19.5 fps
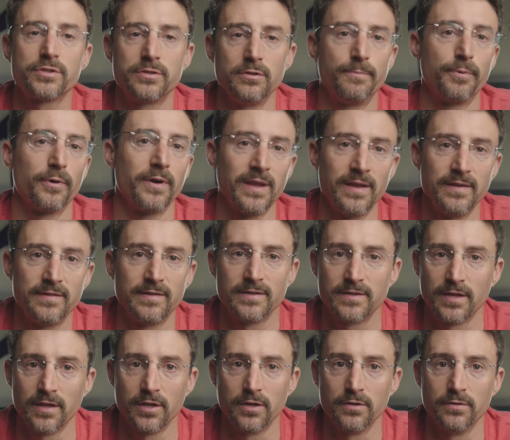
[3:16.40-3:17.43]
super easy
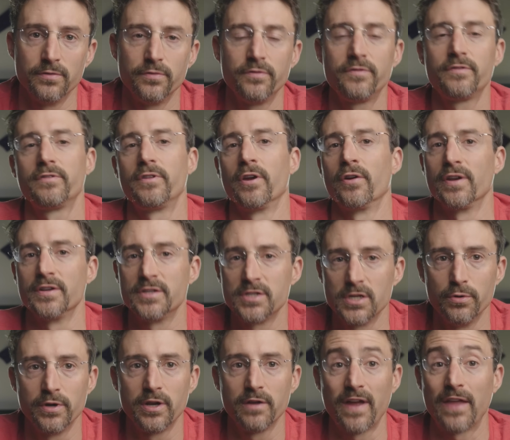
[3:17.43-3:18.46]
to use, they're
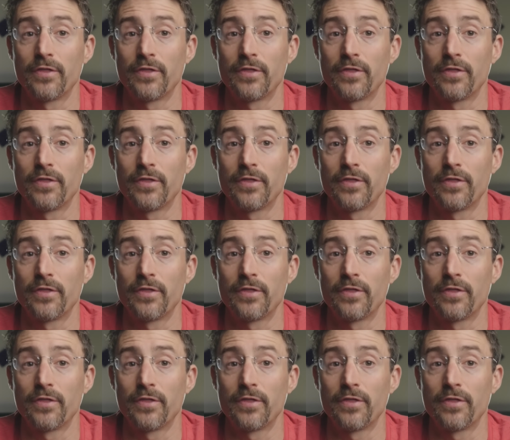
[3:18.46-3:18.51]
intuitive,